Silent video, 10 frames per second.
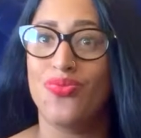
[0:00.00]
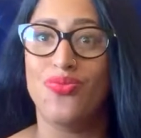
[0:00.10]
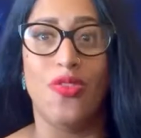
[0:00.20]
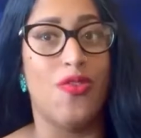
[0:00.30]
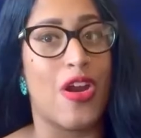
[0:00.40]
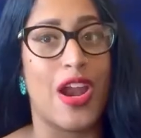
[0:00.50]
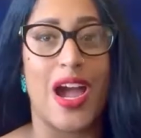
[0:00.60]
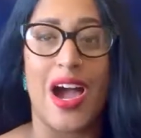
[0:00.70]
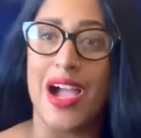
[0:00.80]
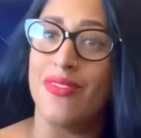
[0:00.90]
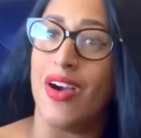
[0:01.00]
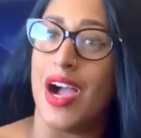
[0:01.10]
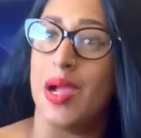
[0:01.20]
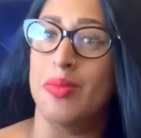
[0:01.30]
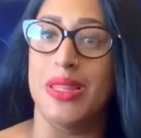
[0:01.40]
a very high
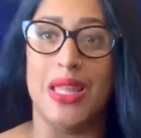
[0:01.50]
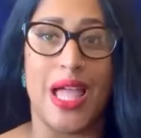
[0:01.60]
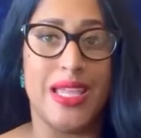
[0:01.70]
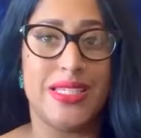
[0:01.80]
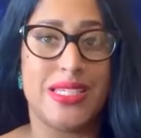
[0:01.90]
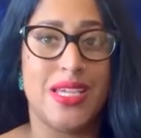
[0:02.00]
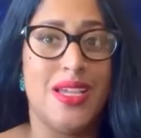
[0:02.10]
vibe light.